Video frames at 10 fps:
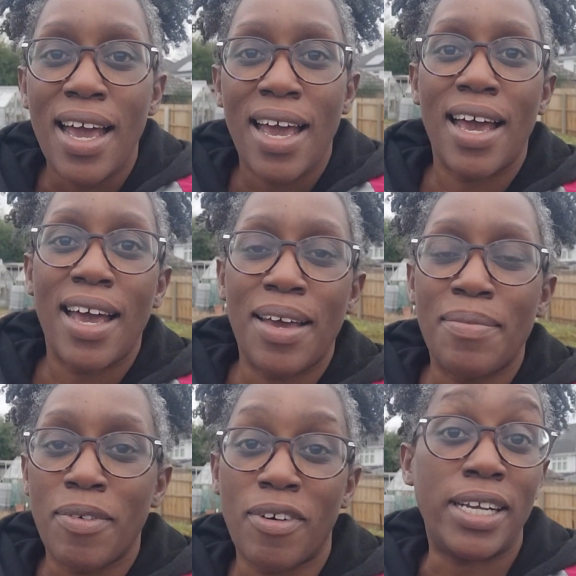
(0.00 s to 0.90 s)

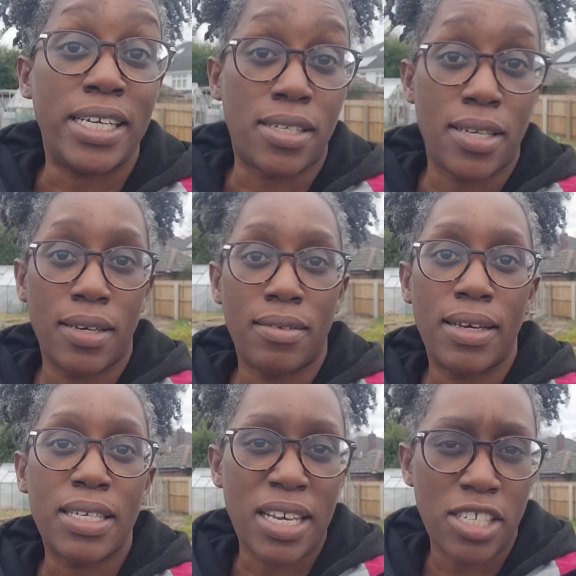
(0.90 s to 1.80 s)
or at least
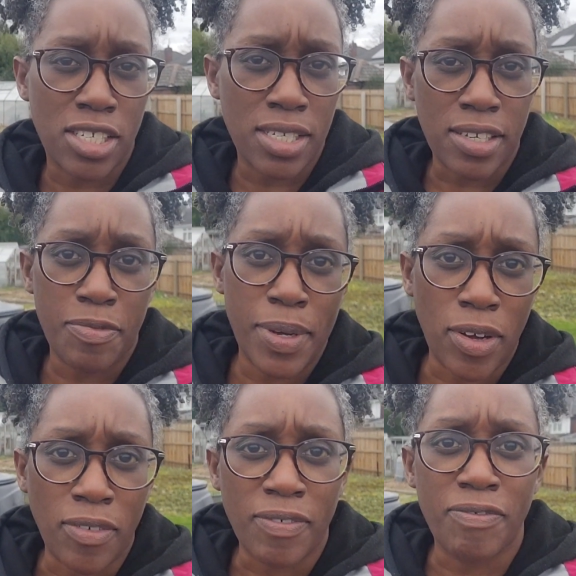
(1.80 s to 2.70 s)
it's ages since I've
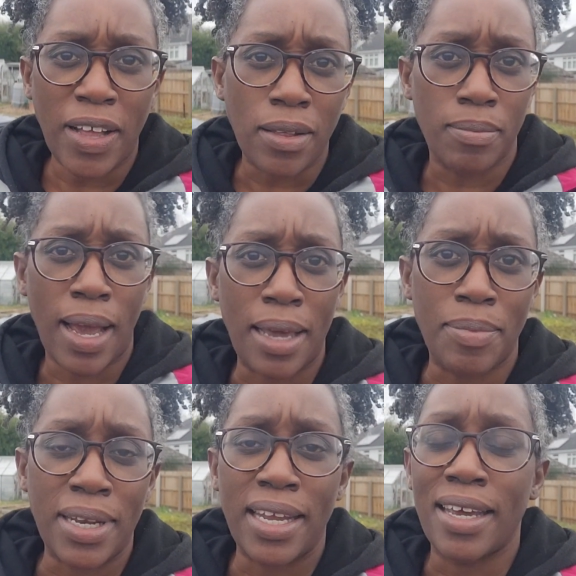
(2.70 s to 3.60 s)
been on film
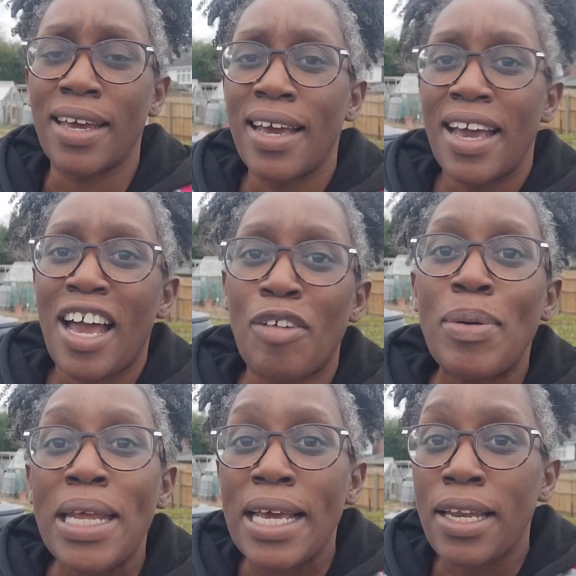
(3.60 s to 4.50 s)
and been here. I've
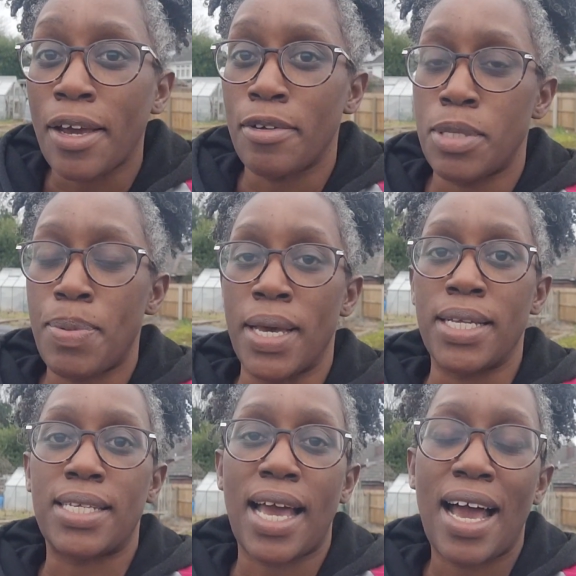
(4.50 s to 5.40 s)
been here loads,
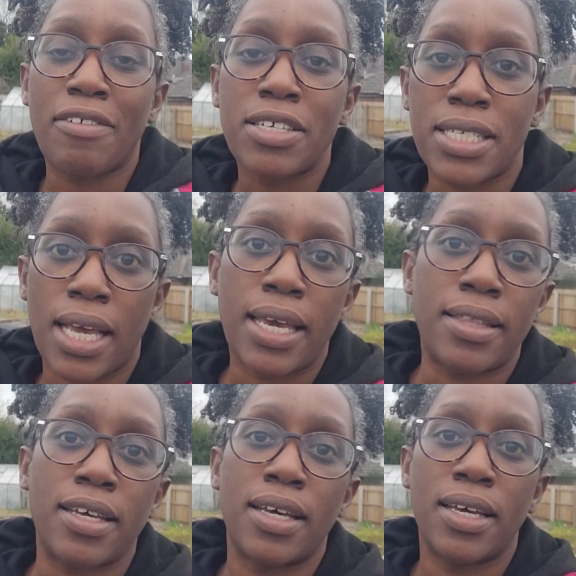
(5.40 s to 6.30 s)
but I have to say
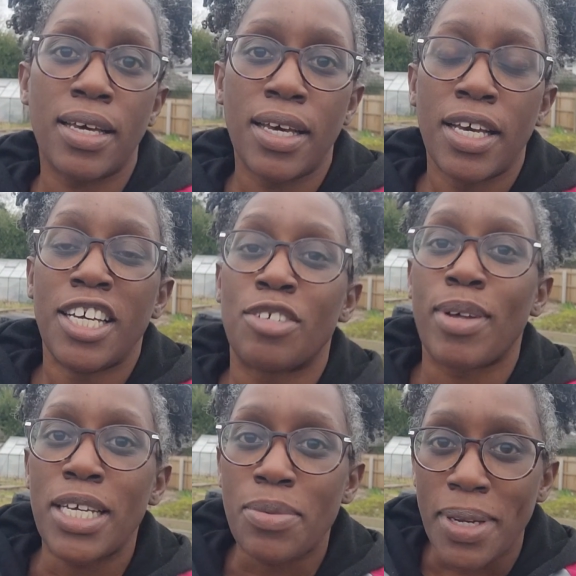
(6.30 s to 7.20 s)
that
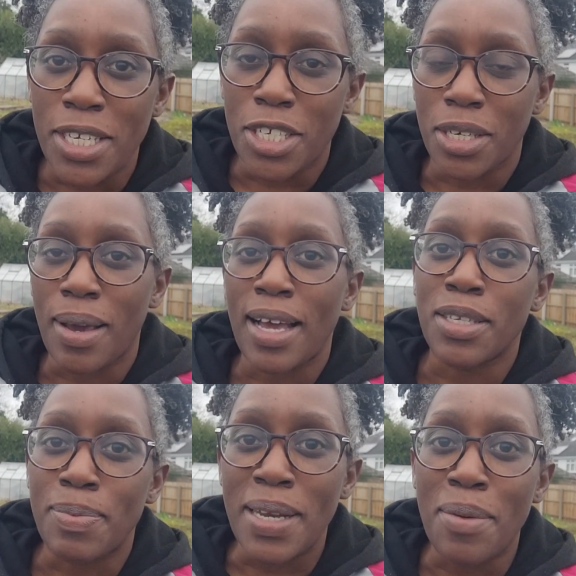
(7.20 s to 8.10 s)
2022
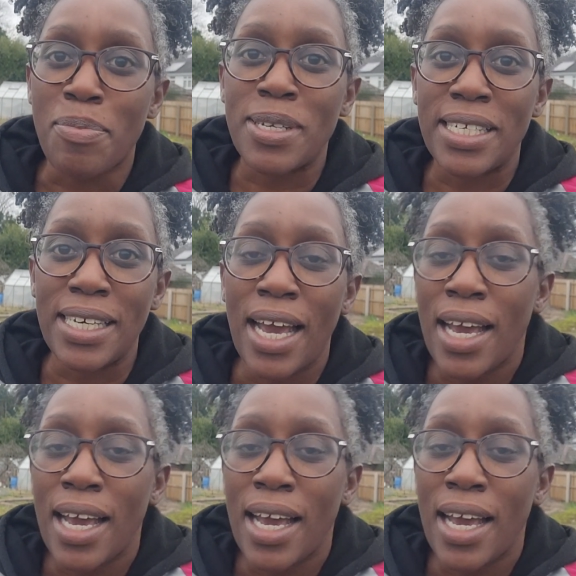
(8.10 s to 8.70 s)
has been a pretty